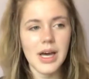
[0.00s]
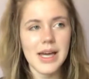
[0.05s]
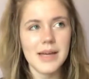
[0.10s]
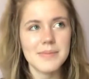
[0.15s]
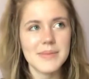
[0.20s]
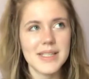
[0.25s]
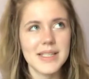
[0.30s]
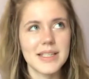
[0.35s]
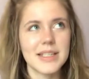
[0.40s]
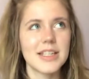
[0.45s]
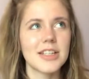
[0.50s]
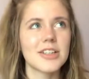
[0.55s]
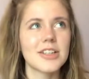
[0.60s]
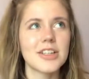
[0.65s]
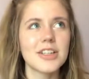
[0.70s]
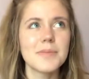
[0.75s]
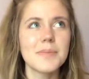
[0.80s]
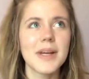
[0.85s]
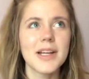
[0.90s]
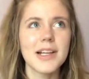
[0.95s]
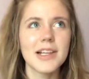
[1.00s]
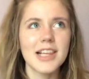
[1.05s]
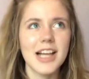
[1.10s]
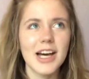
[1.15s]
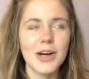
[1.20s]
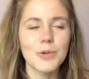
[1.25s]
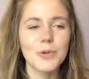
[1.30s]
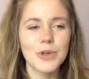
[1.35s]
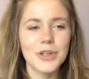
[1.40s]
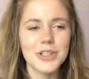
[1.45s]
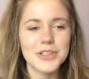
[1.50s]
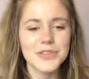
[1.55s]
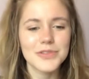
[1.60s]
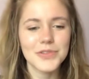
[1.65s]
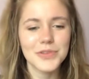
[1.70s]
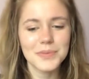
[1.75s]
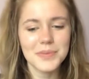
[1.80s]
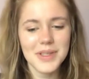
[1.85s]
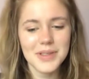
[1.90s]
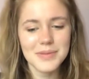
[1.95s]
I mean, it could have been a lot
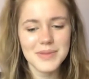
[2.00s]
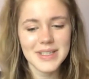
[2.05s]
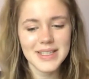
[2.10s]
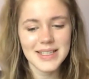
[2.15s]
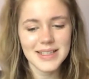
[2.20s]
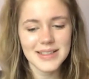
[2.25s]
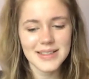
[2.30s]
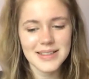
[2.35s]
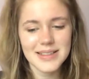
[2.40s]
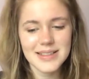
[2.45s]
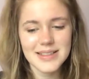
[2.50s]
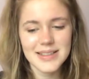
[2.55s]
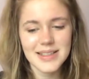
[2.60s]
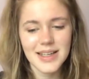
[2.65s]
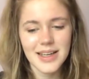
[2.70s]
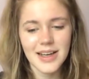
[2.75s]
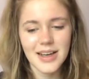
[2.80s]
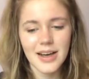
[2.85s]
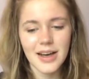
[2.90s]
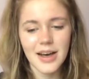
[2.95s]
worse for me because